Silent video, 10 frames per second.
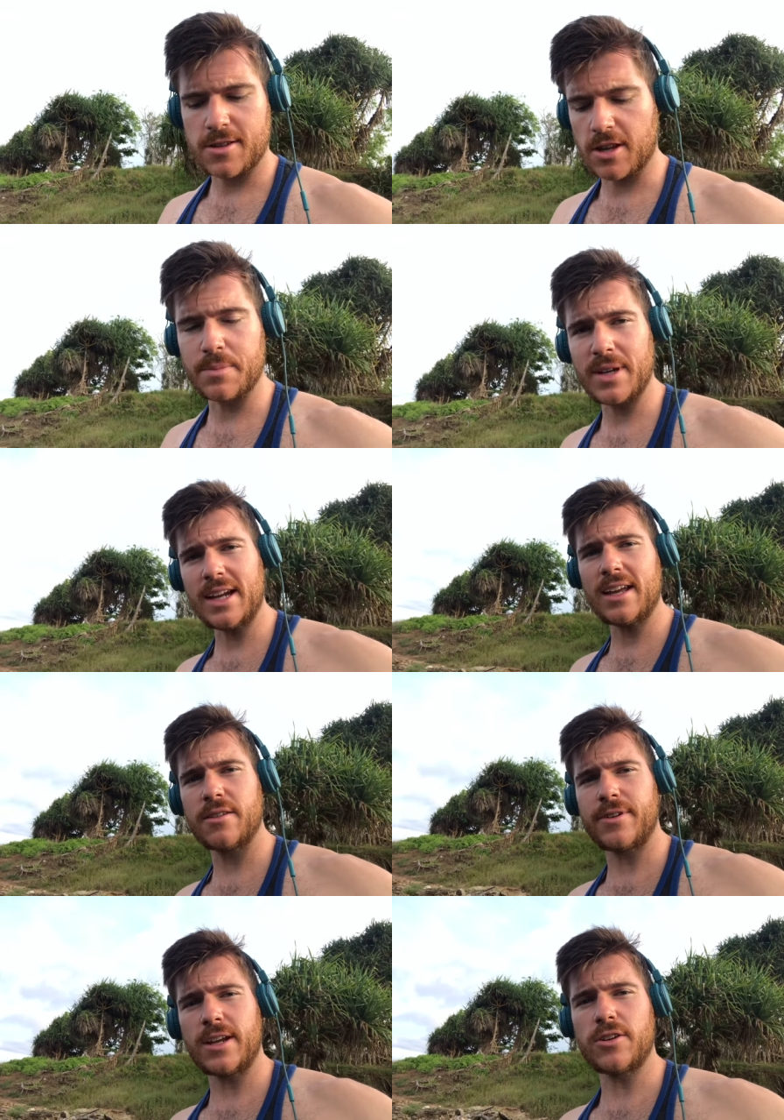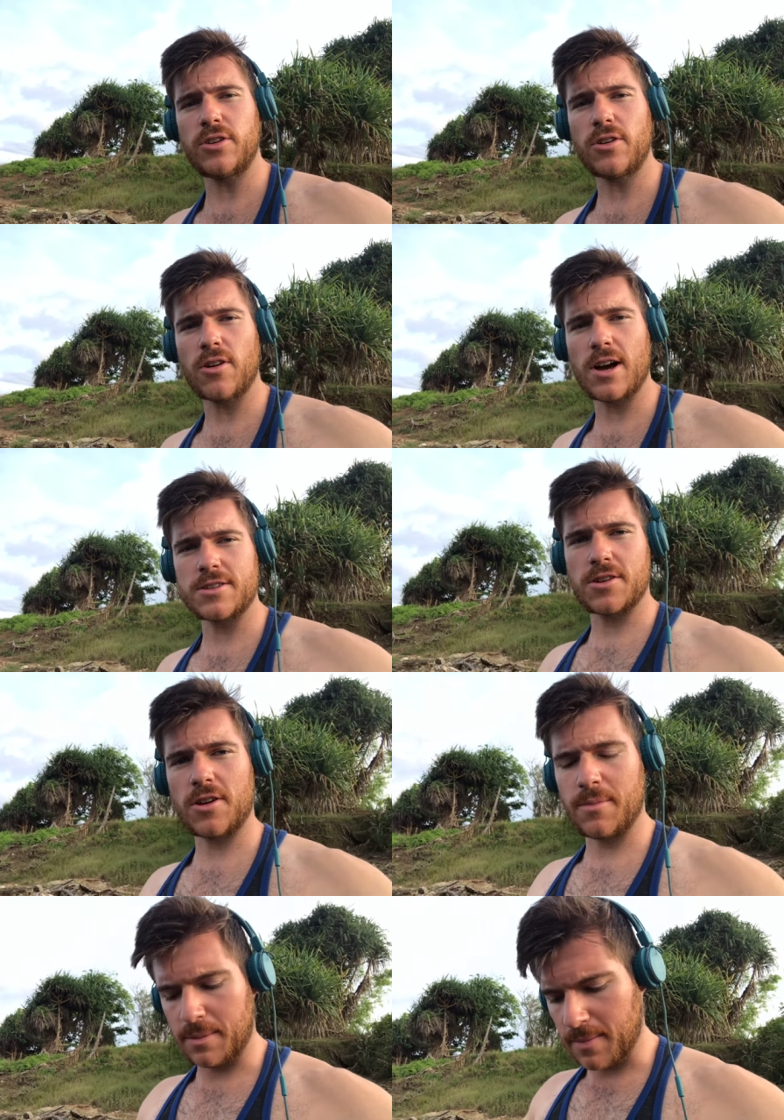So at the beginning of the video, you guys
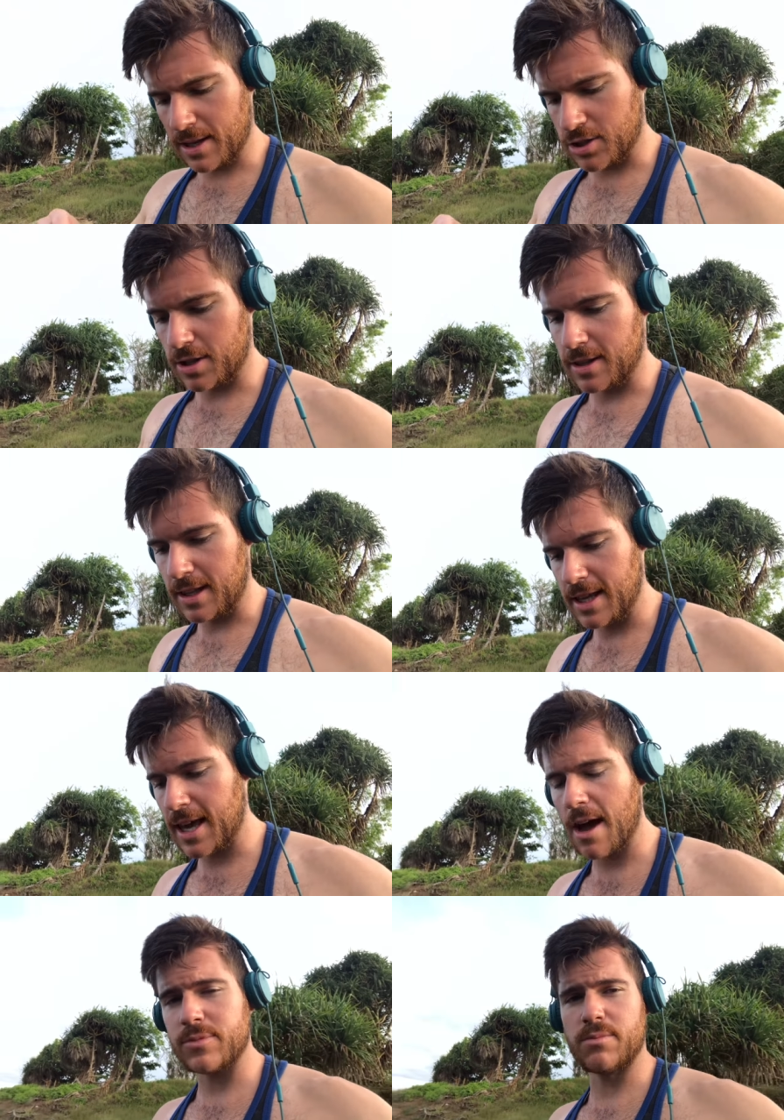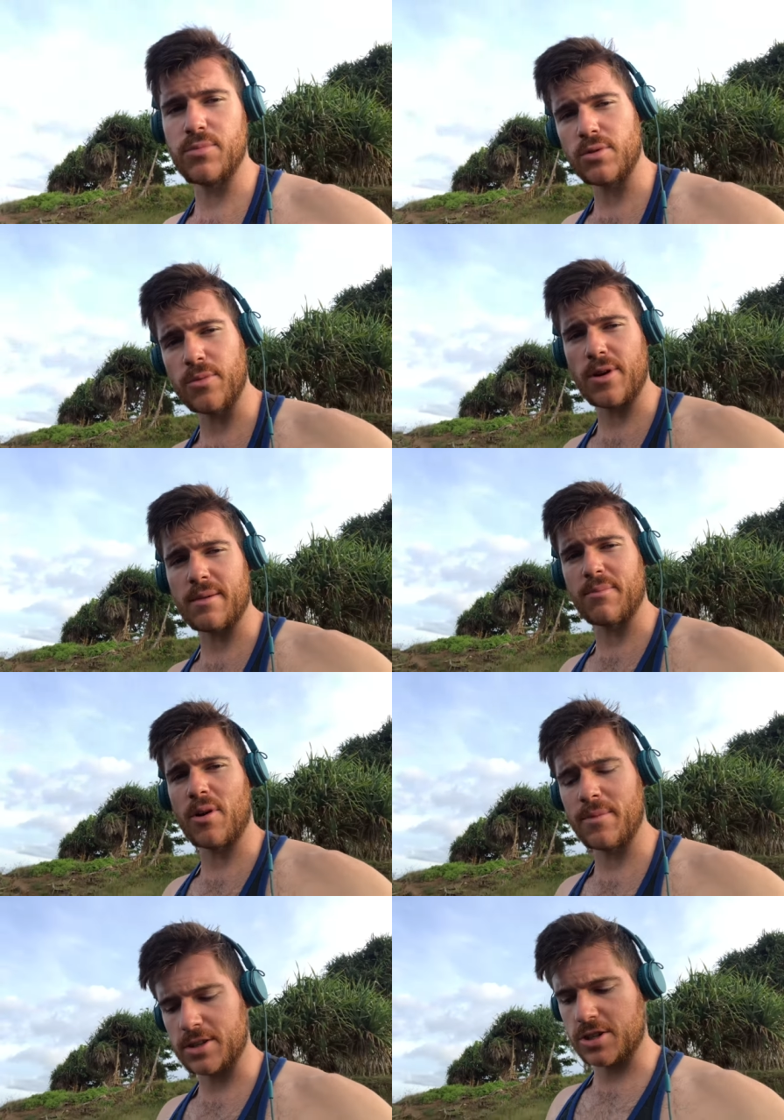heard me mention the Captain Boomerang
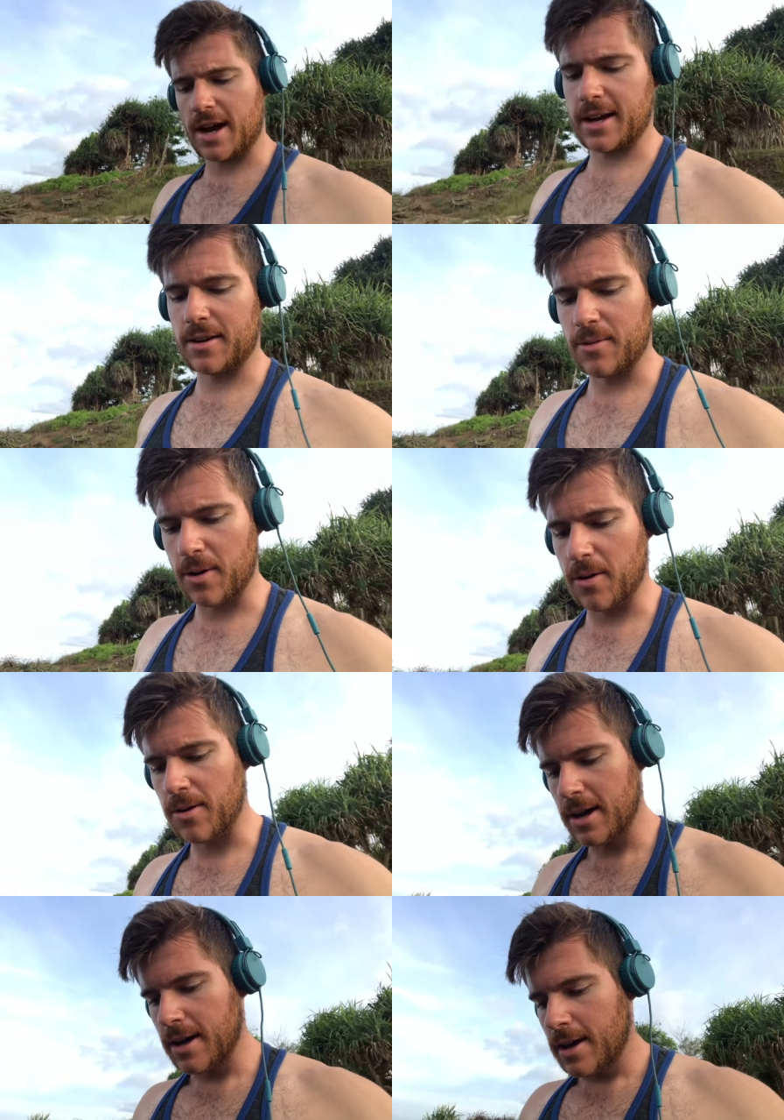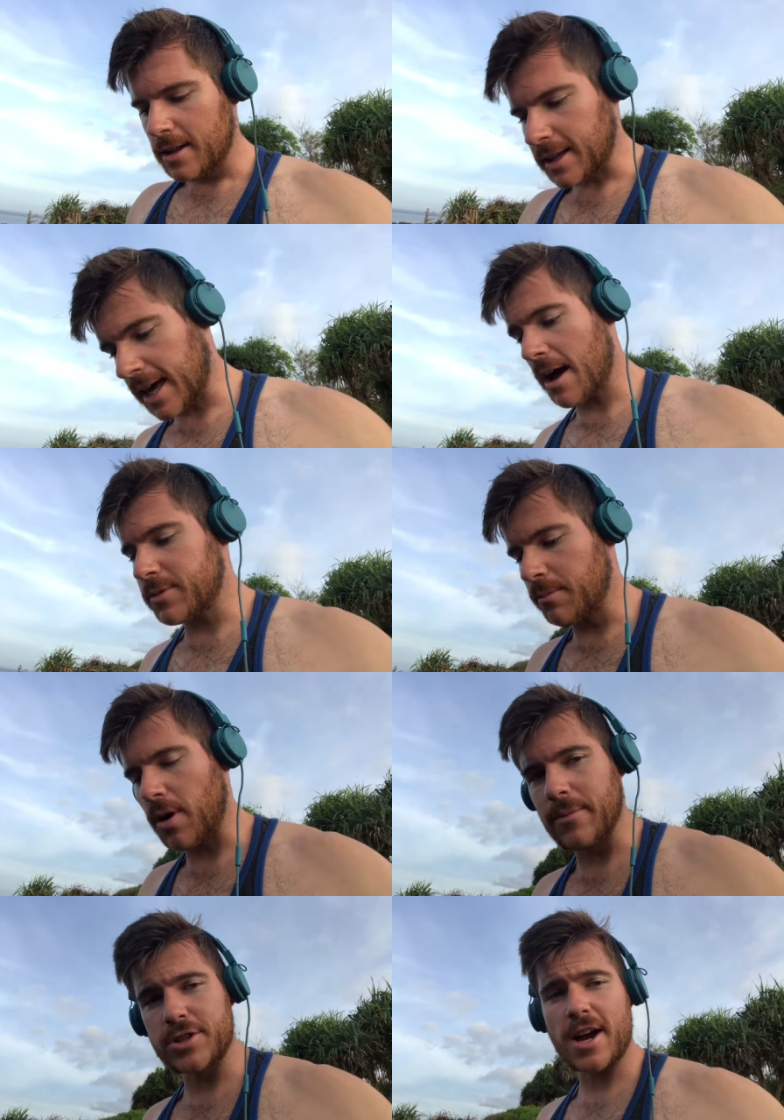bomber jacket. Well, the Captain
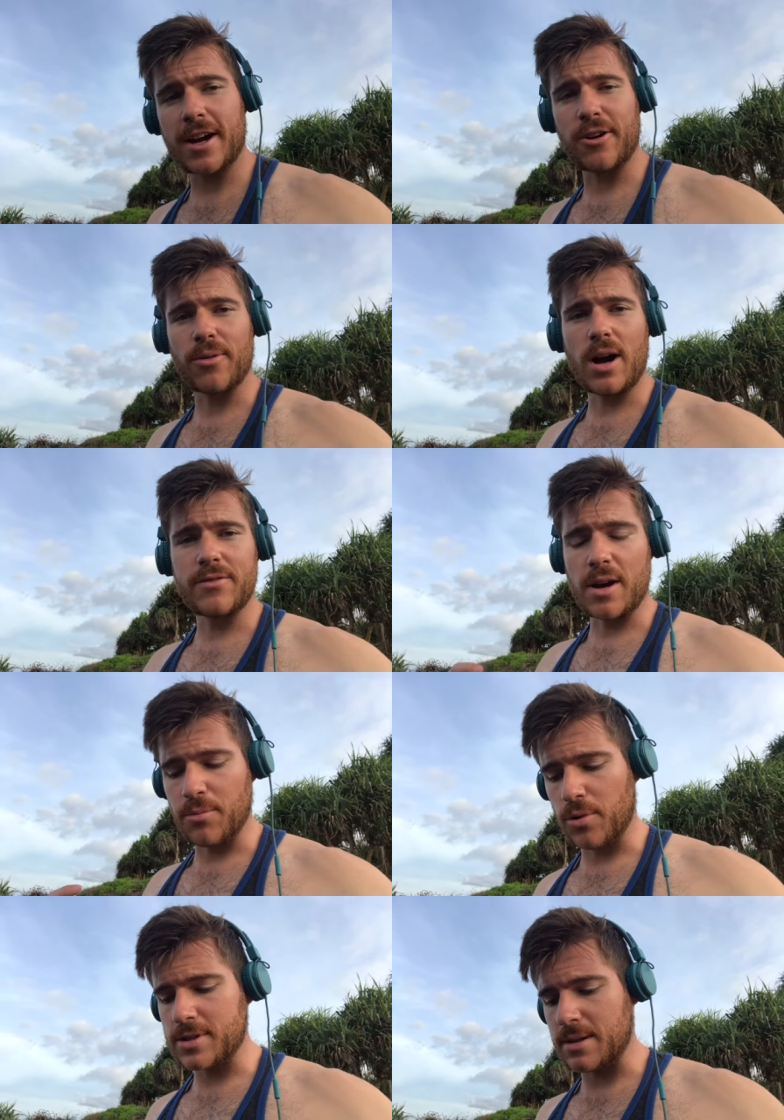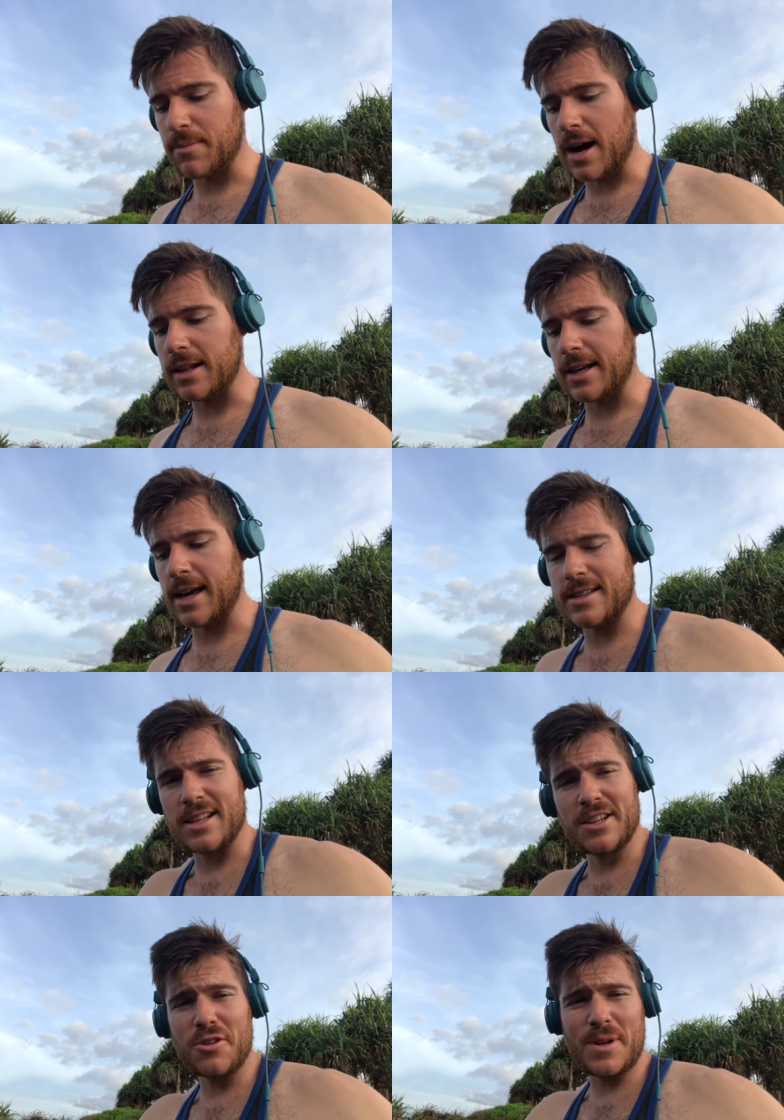Bomber jacket arrived. I brought it to Bali. It's
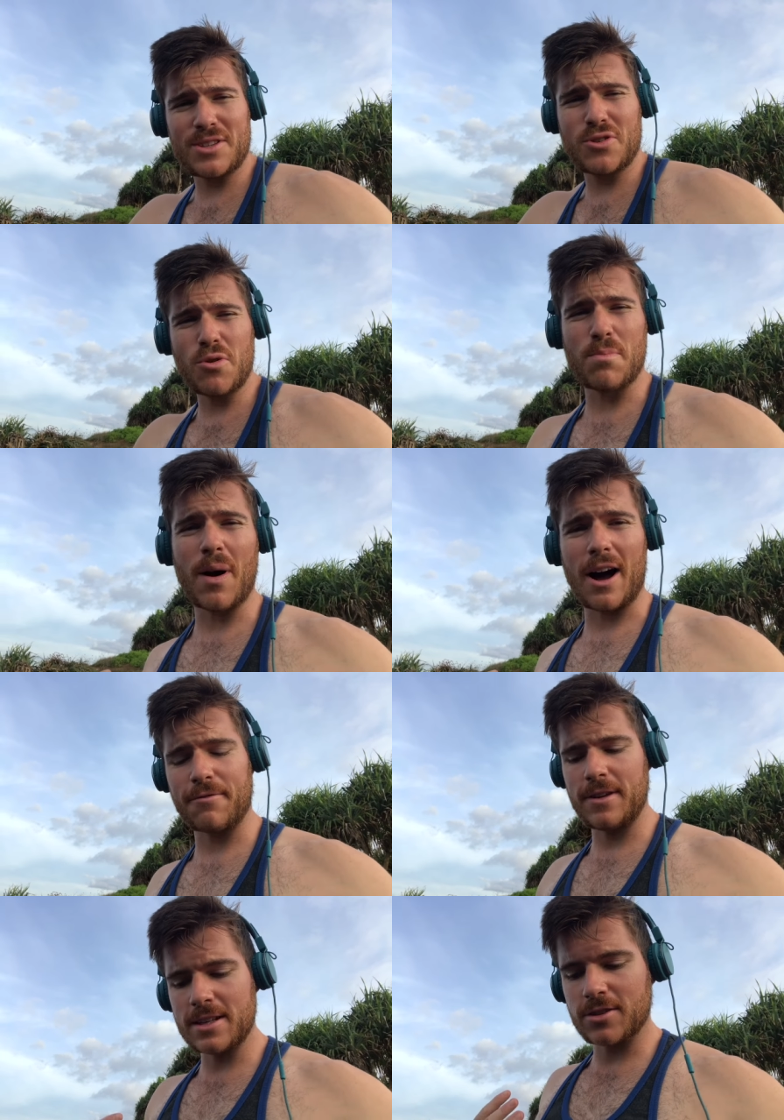a little bit too puffy.